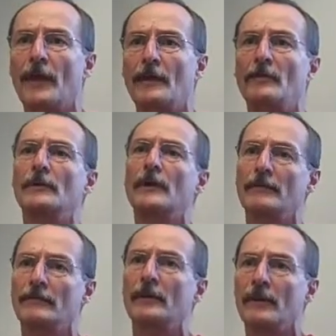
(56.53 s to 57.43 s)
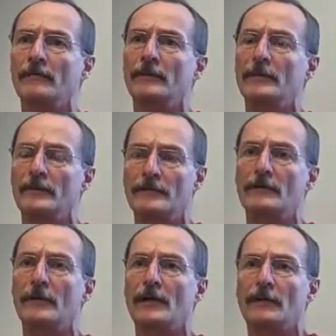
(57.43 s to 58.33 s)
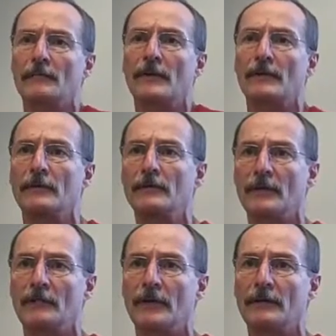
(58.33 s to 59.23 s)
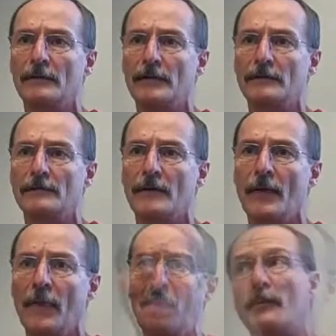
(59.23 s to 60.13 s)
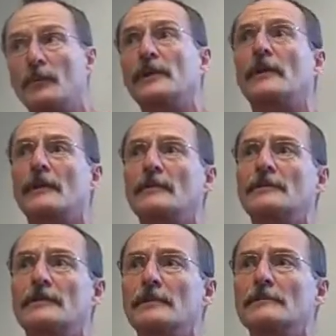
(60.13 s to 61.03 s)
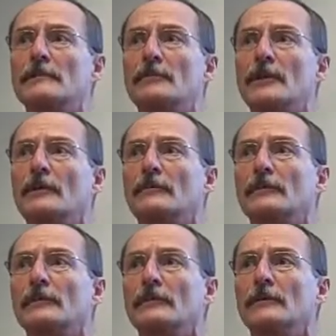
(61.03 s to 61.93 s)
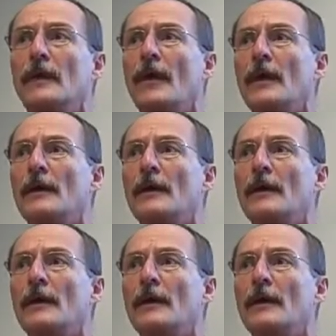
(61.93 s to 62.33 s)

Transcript: And I rely very heavily on the Socratic method in my class. I would really like my students to be able to